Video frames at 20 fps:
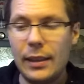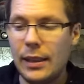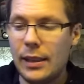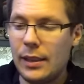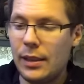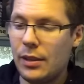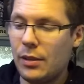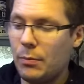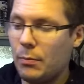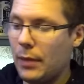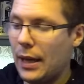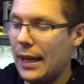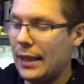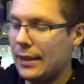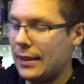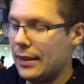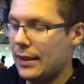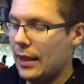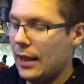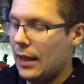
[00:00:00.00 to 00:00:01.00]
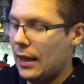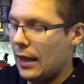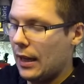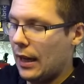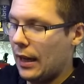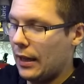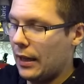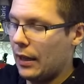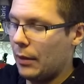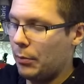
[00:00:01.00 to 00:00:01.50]
It is matte
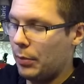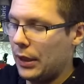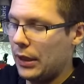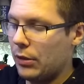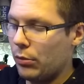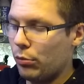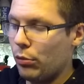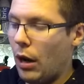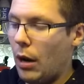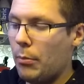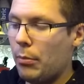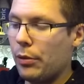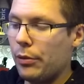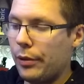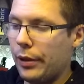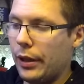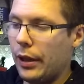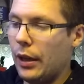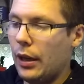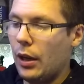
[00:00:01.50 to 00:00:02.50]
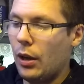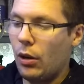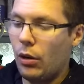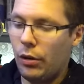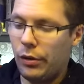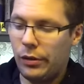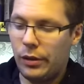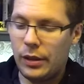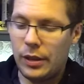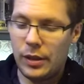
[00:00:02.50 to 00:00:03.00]
and a bit rubbery
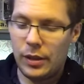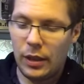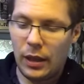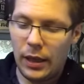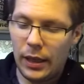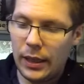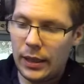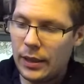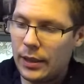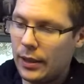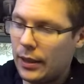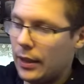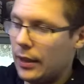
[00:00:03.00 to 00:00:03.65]
on the sides.